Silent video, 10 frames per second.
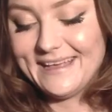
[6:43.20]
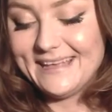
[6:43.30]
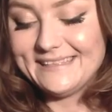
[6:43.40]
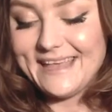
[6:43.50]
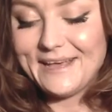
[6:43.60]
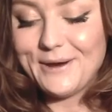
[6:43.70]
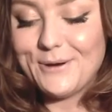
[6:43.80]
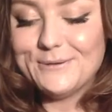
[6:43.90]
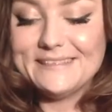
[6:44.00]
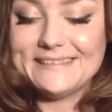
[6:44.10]
It's a
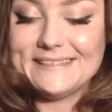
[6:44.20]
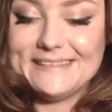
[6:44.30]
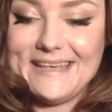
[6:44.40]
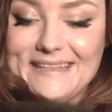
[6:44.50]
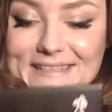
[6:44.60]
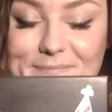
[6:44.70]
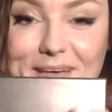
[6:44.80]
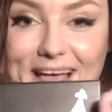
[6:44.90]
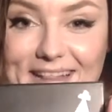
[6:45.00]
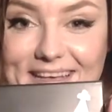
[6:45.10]
Coastal Scents
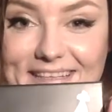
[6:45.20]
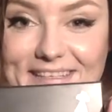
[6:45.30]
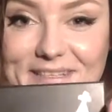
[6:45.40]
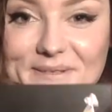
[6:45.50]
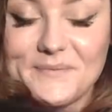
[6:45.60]
palette.